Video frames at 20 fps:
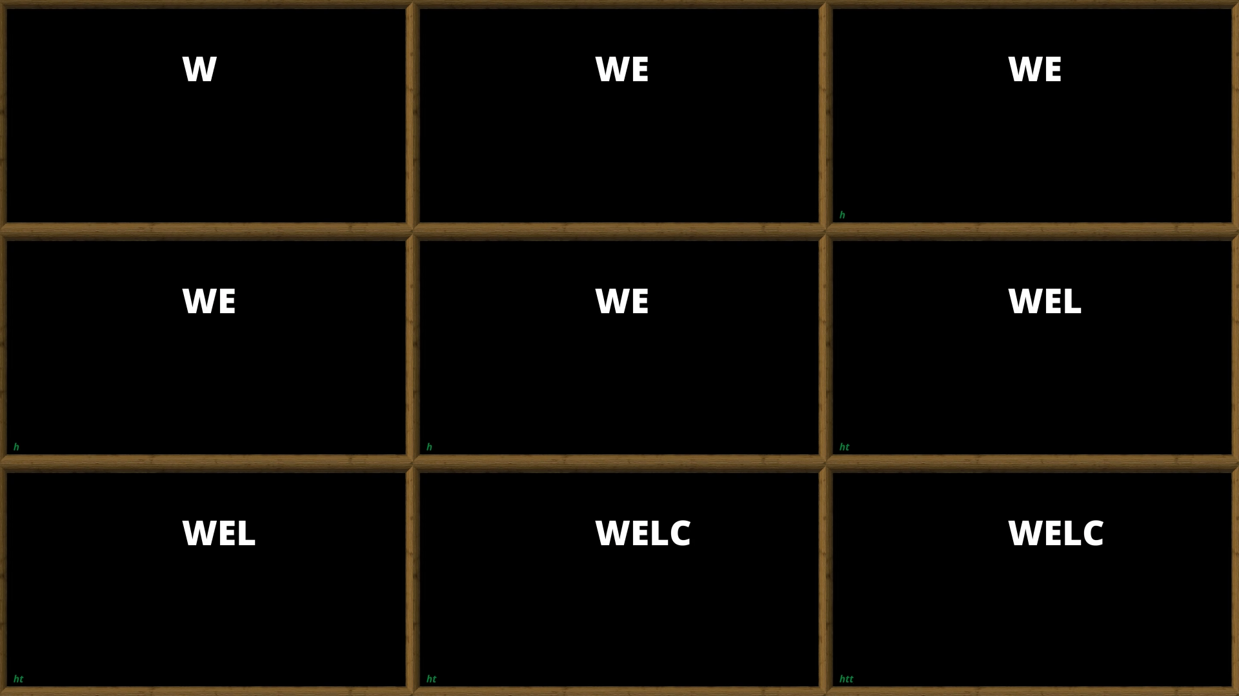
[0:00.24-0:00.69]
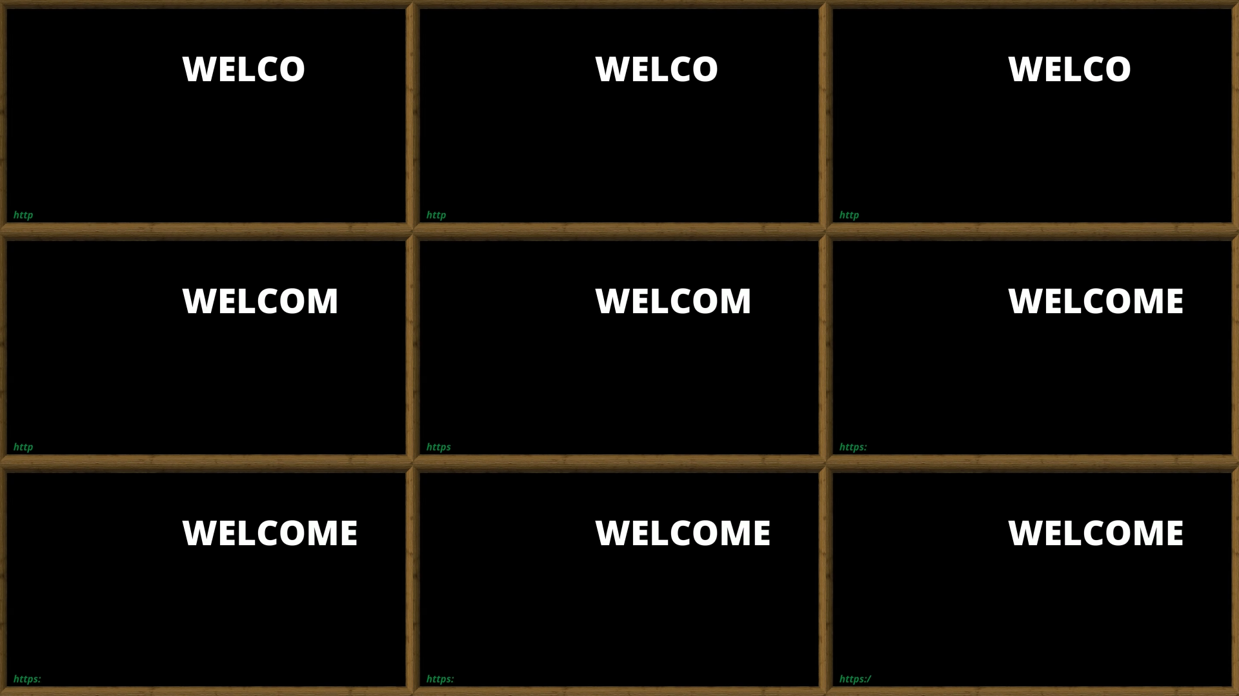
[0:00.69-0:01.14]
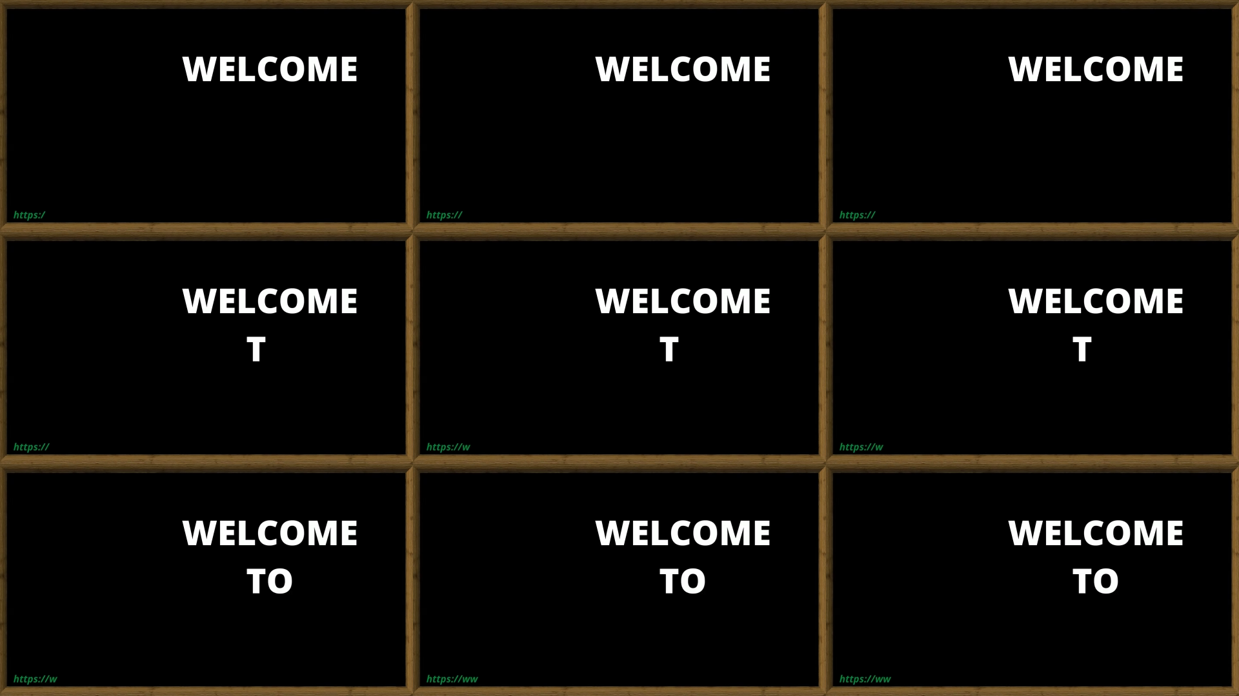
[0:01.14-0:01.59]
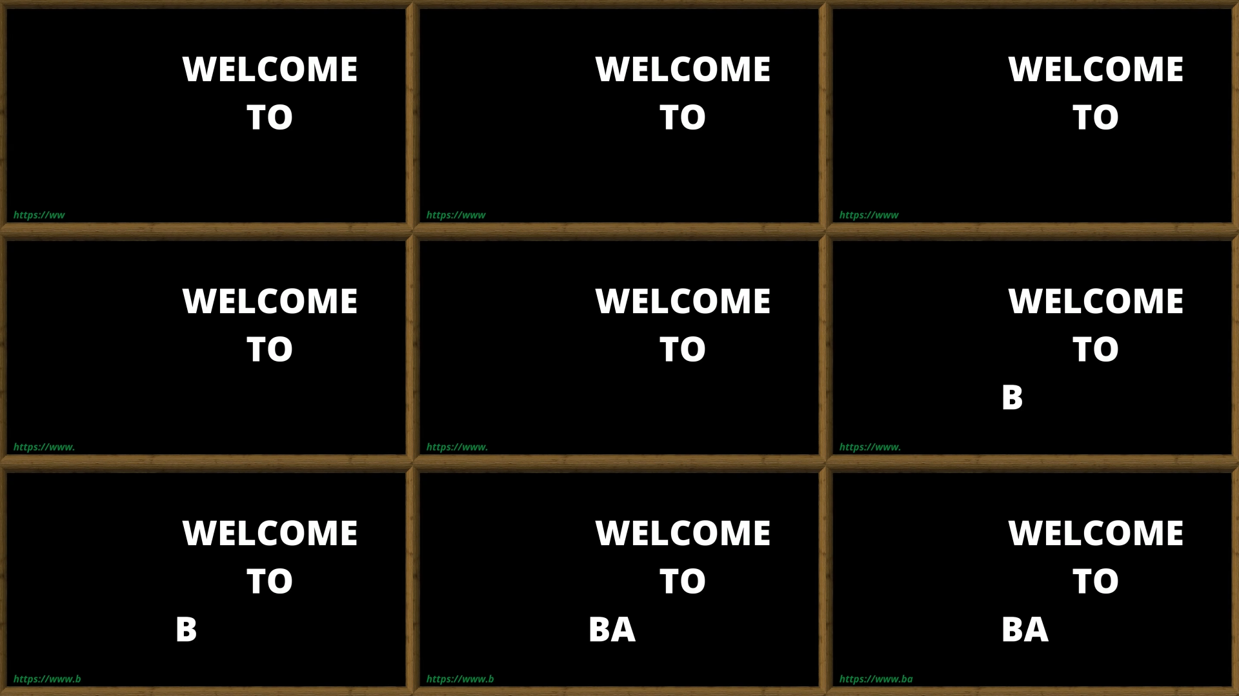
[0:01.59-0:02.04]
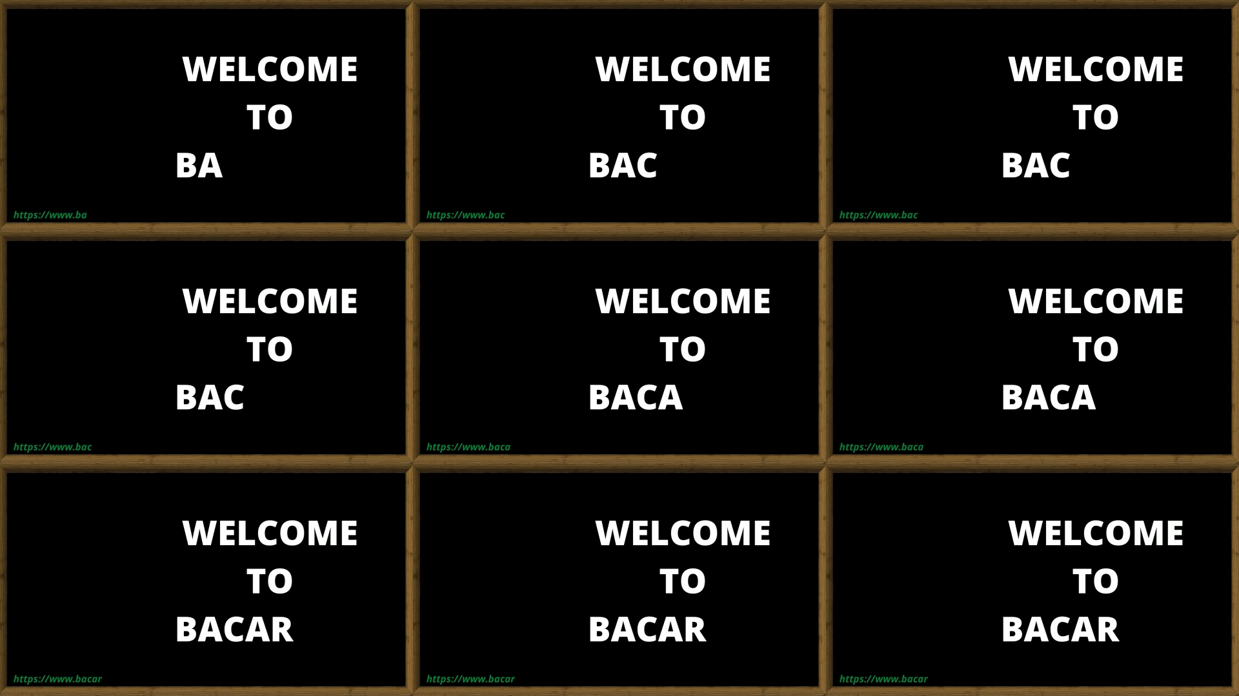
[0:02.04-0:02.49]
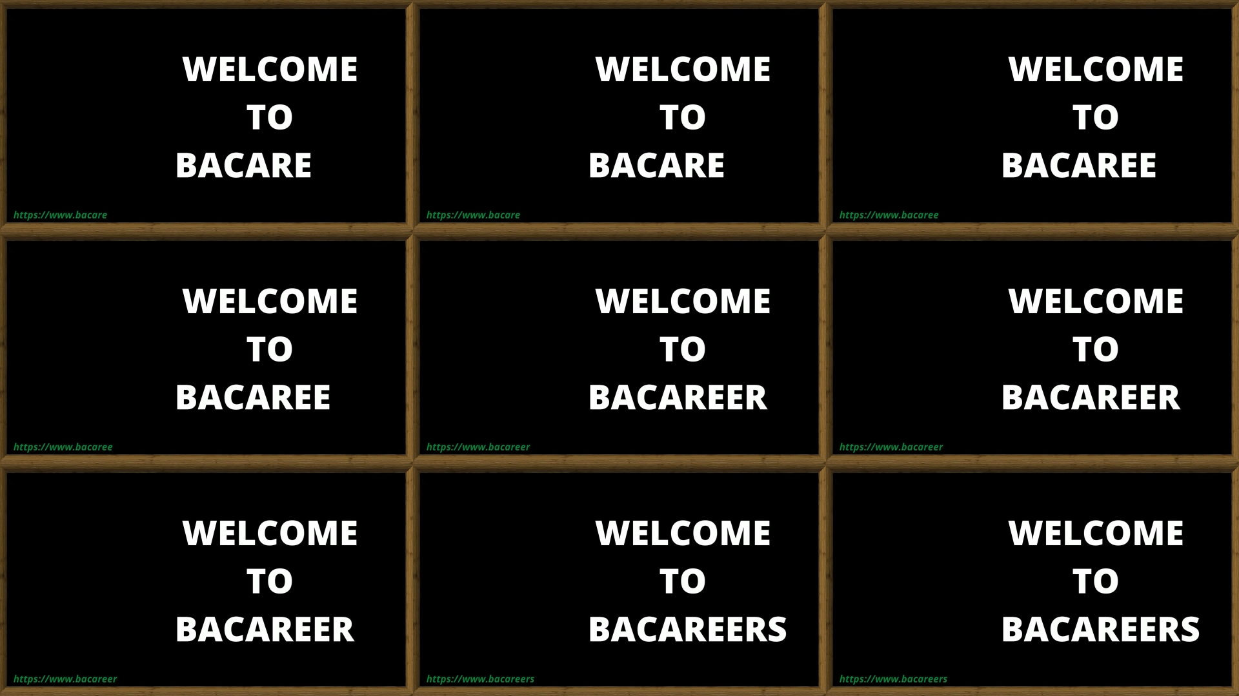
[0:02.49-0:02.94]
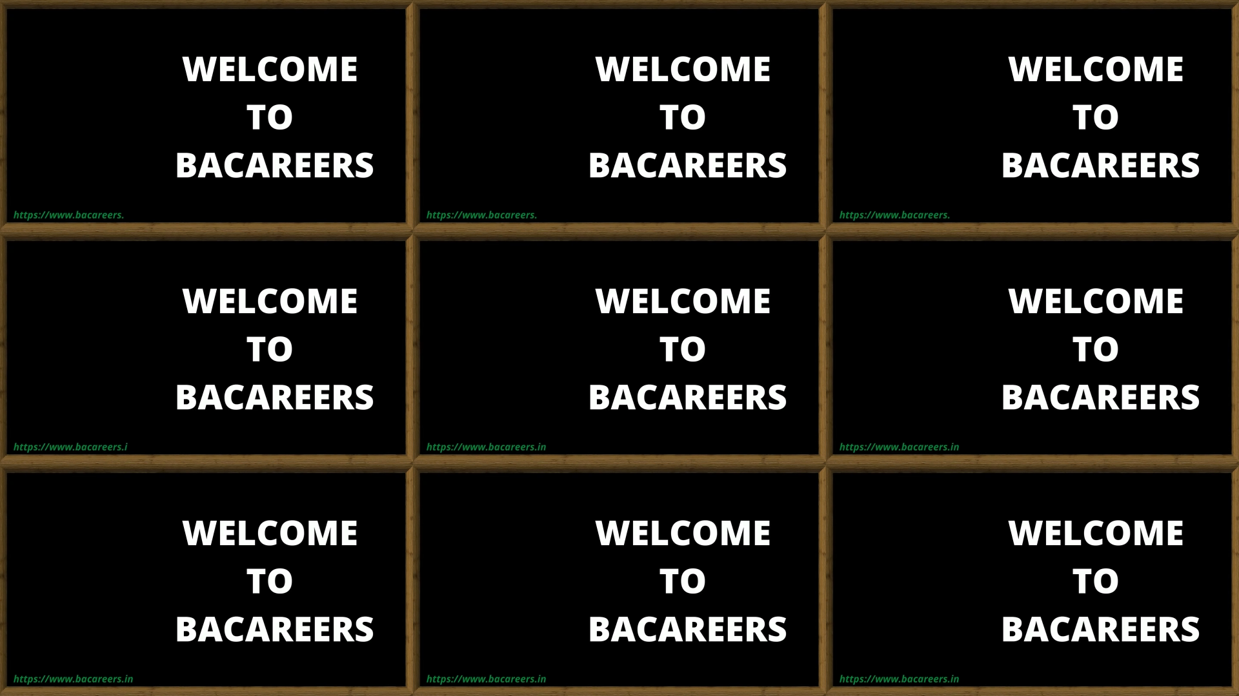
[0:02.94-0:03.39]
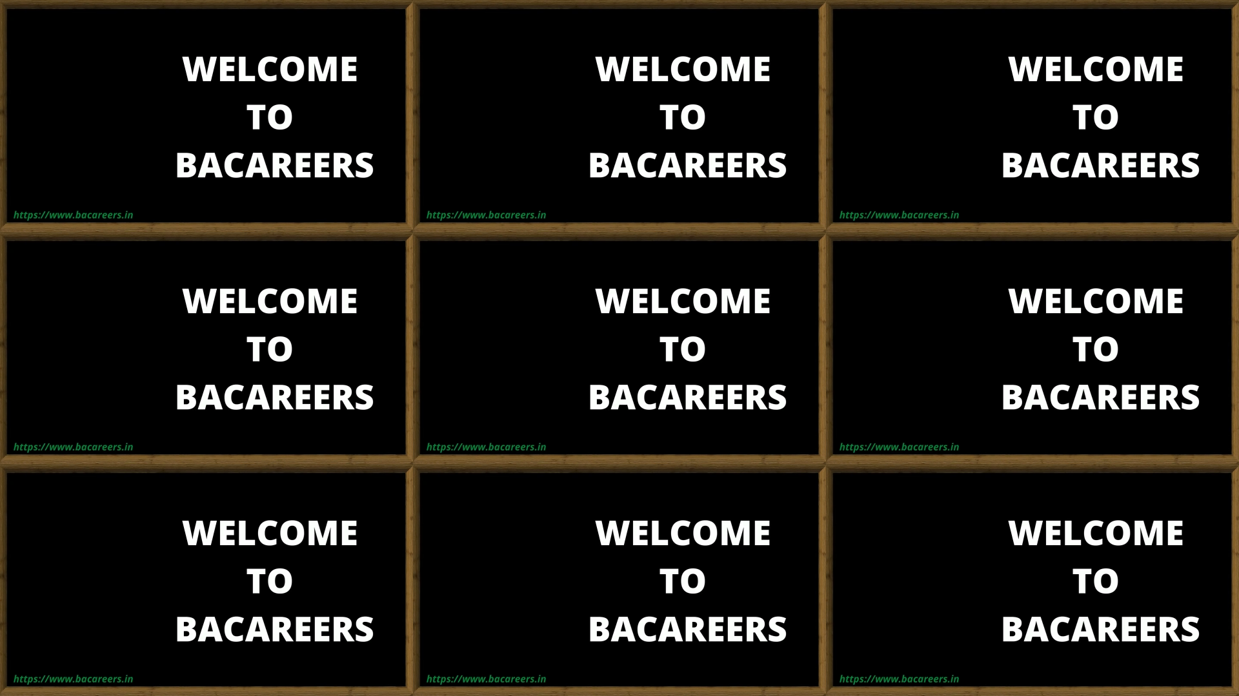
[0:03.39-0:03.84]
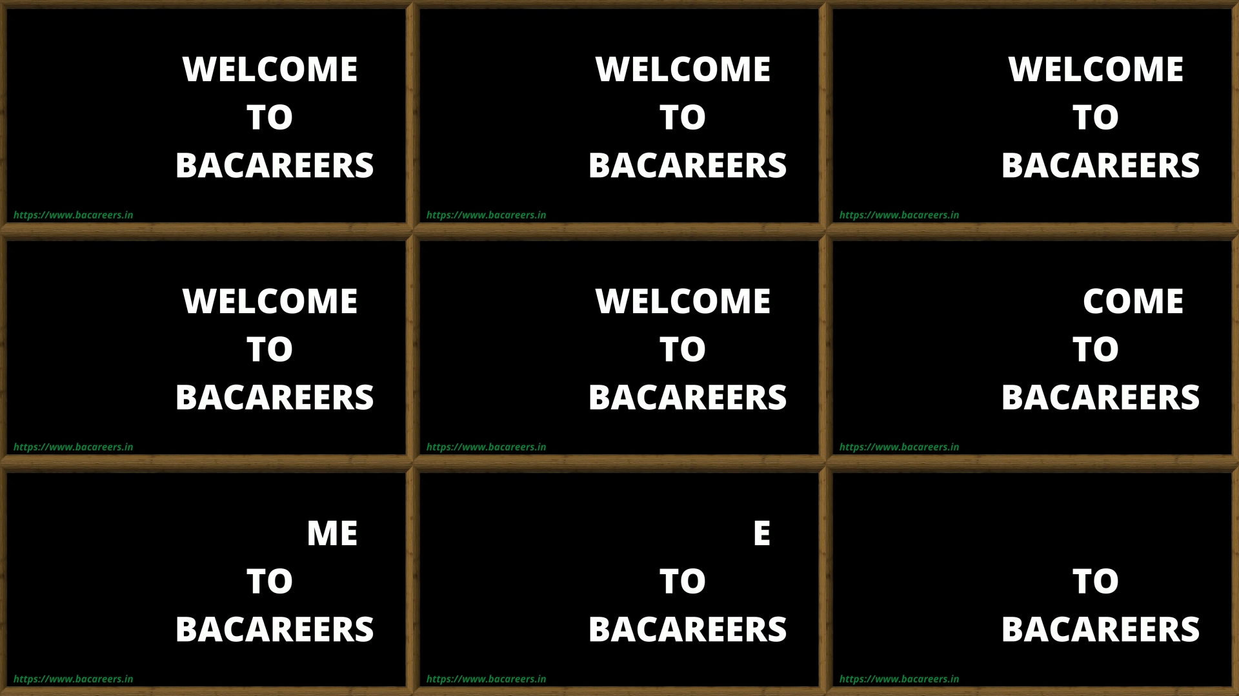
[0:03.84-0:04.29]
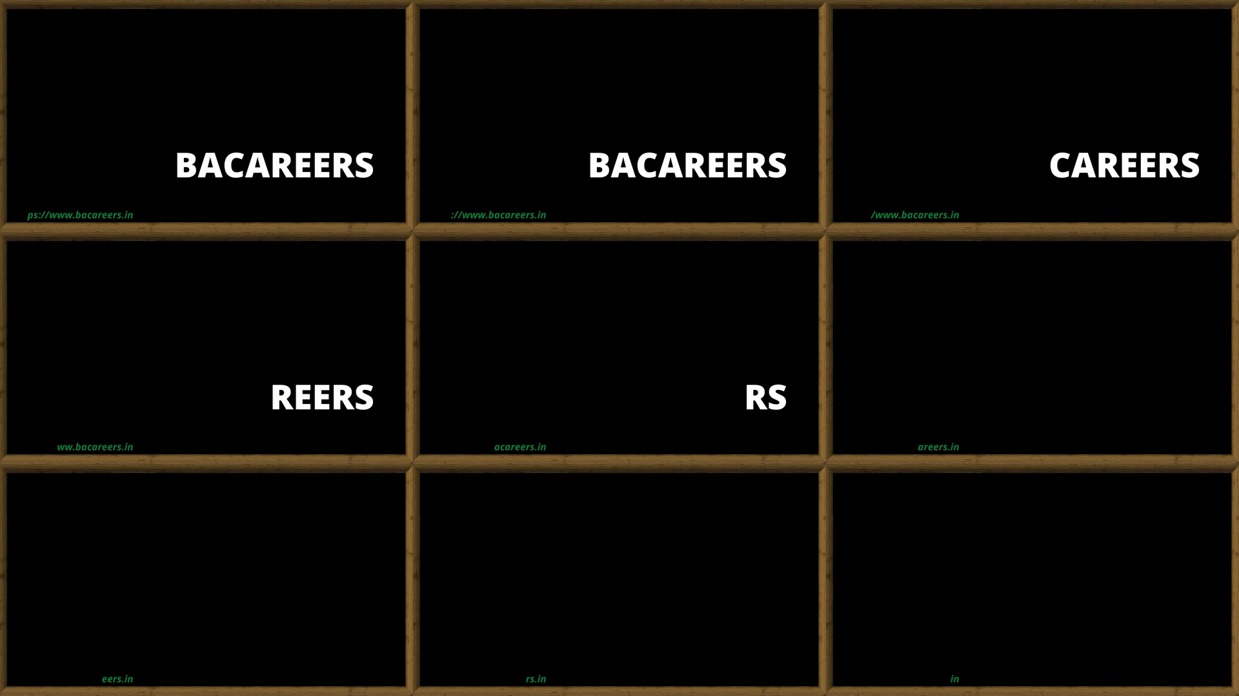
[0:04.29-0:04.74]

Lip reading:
No face is visible, so there are no lips to read.